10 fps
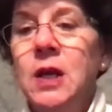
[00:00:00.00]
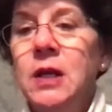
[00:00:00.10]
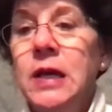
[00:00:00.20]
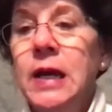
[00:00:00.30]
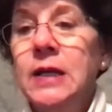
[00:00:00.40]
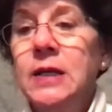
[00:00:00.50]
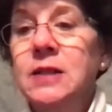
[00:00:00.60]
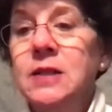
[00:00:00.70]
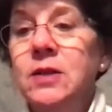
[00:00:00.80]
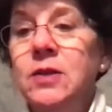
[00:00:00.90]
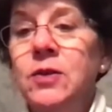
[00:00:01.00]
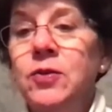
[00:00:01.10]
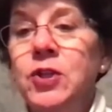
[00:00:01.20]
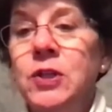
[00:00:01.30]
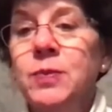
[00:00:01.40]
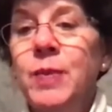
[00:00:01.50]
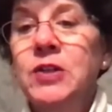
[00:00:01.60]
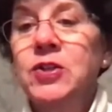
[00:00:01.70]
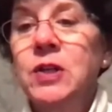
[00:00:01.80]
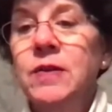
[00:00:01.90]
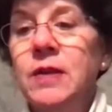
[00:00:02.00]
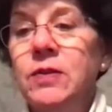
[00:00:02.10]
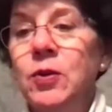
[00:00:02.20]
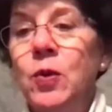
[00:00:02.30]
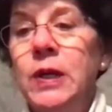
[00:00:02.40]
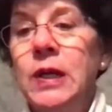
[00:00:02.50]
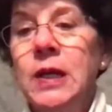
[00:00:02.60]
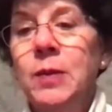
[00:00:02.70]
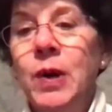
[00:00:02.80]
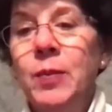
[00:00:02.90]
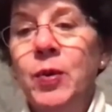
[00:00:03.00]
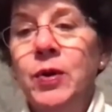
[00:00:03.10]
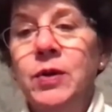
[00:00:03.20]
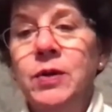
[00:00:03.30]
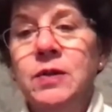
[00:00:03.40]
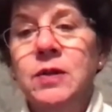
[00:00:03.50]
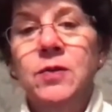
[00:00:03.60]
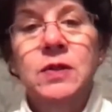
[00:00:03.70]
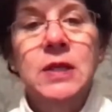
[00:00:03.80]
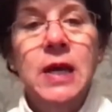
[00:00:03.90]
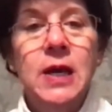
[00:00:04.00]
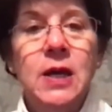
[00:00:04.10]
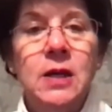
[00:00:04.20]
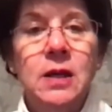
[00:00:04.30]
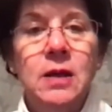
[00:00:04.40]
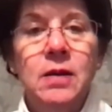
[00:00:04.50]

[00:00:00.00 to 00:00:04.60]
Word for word: Yikes. Just mentioned that they're going to eat my birds. So sad. Okay.